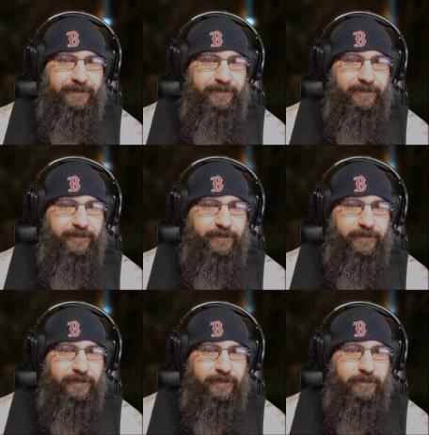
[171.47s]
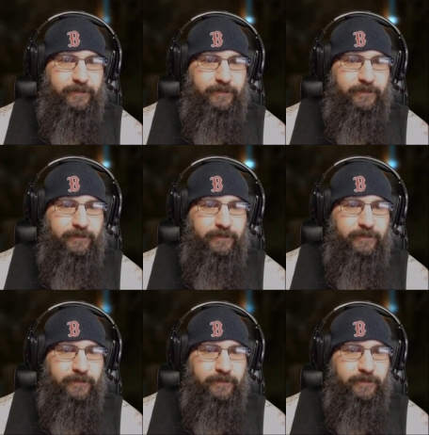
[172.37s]

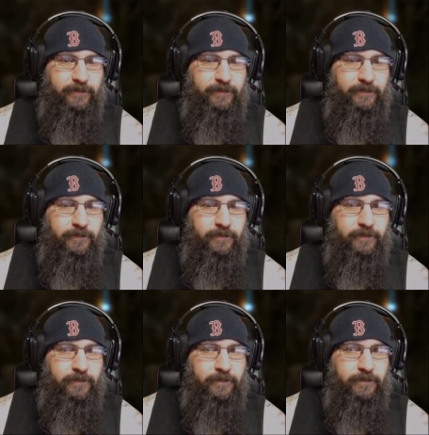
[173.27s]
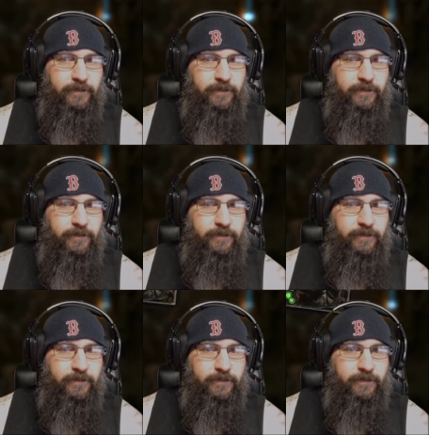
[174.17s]

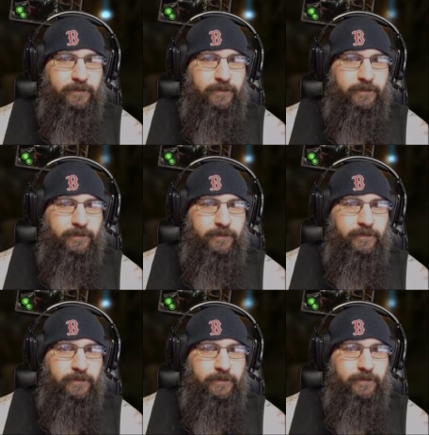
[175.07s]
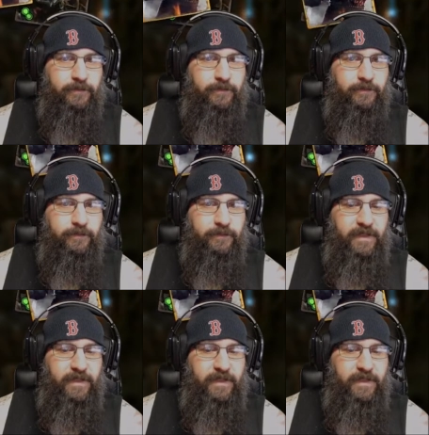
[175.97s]
Nobody speaks.